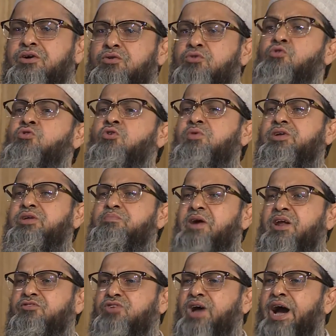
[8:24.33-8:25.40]
took over the
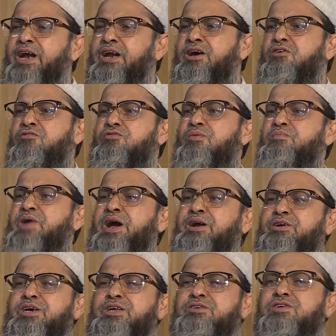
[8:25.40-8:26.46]
Palestine from
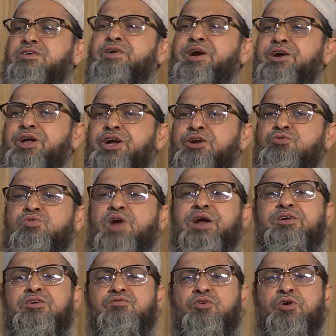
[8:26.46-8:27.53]
1917 to
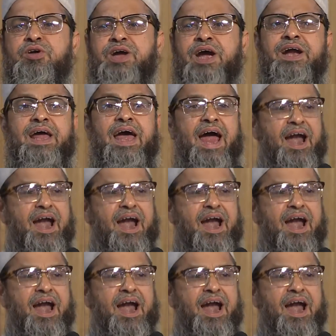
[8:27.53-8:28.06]
1948.